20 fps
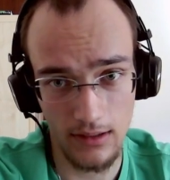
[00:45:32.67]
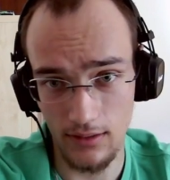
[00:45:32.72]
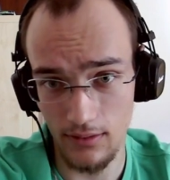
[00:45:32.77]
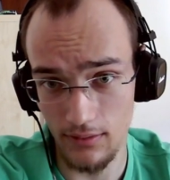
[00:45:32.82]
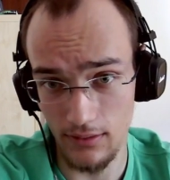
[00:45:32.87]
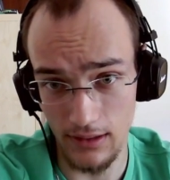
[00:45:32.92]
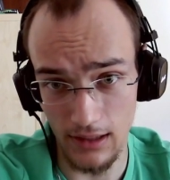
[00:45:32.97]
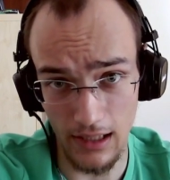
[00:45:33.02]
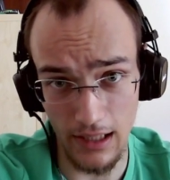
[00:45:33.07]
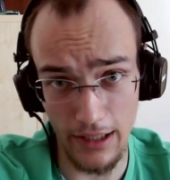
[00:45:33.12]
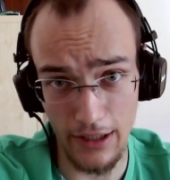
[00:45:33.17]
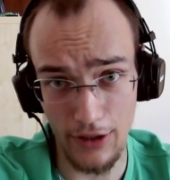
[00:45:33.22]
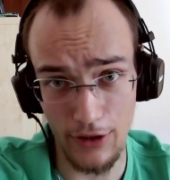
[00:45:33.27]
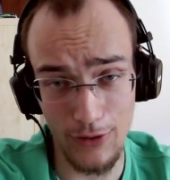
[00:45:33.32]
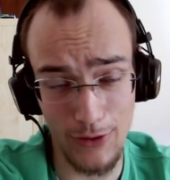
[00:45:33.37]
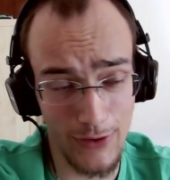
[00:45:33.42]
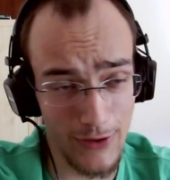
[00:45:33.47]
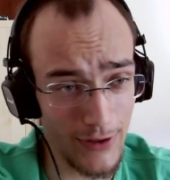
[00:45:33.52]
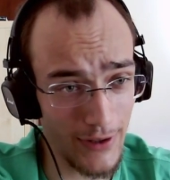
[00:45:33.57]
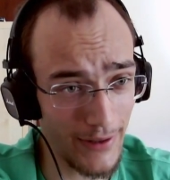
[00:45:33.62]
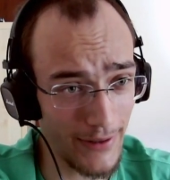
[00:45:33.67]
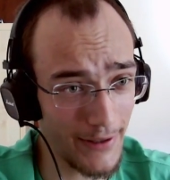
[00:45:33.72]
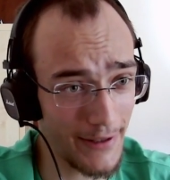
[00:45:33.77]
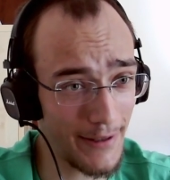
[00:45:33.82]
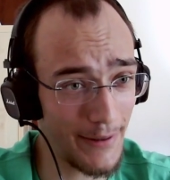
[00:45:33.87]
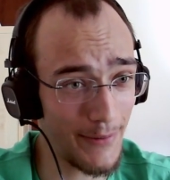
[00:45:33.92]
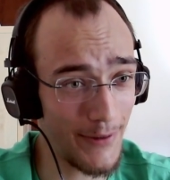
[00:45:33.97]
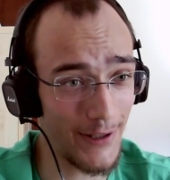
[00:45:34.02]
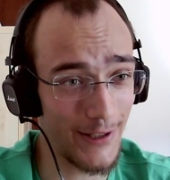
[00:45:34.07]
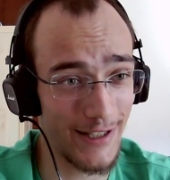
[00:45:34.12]
the line goes on.
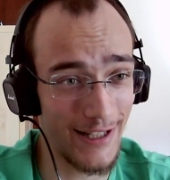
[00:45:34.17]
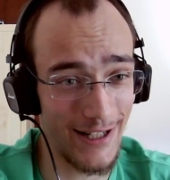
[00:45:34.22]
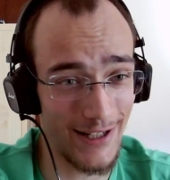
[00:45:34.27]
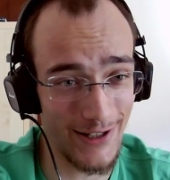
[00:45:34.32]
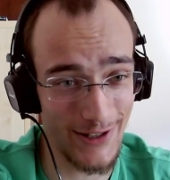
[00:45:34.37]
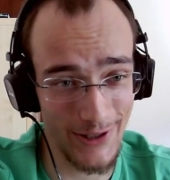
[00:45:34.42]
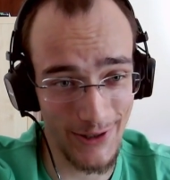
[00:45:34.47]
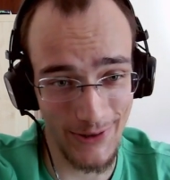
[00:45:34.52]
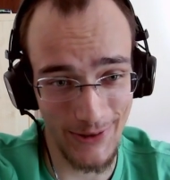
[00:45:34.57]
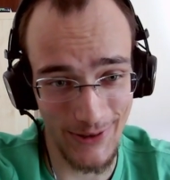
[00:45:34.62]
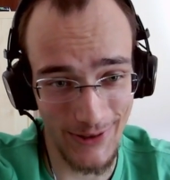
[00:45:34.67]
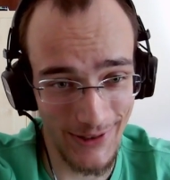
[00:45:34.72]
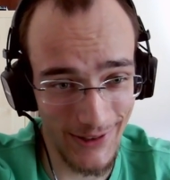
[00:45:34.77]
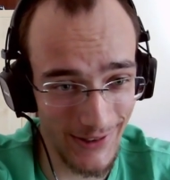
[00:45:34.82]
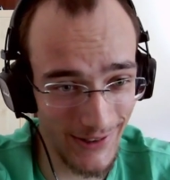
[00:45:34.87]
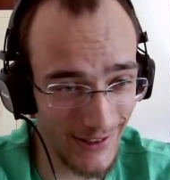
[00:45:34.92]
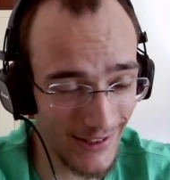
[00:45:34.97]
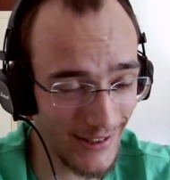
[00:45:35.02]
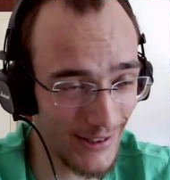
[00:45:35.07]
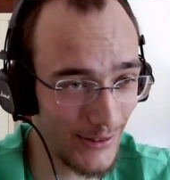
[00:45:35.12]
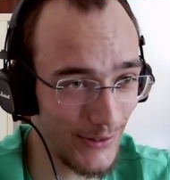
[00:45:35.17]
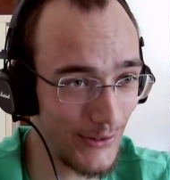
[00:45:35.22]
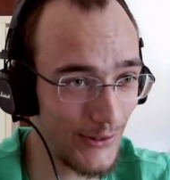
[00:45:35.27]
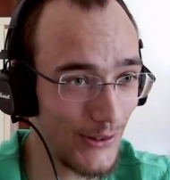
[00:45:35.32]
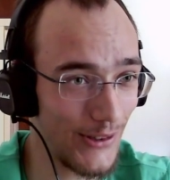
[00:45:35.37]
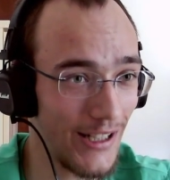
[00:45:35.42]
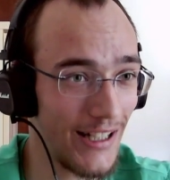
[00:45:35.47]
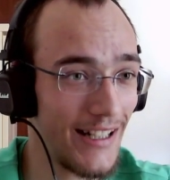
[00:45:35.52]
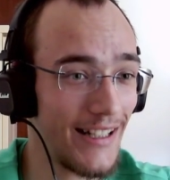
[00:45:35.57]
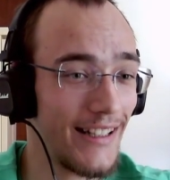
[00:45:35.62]
I'm not gonna show you the
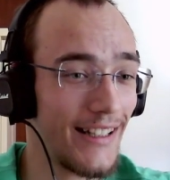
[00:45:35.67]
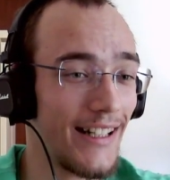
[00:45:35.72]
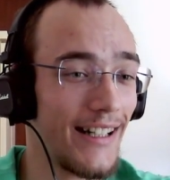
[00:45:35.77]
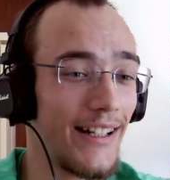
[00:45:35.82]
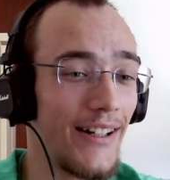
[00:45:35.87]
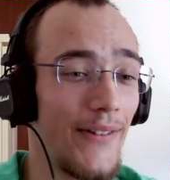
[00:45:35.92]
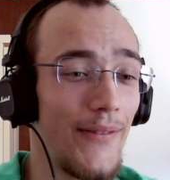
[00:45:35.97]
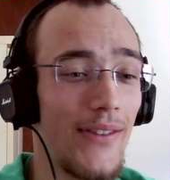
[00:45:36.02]
full line again.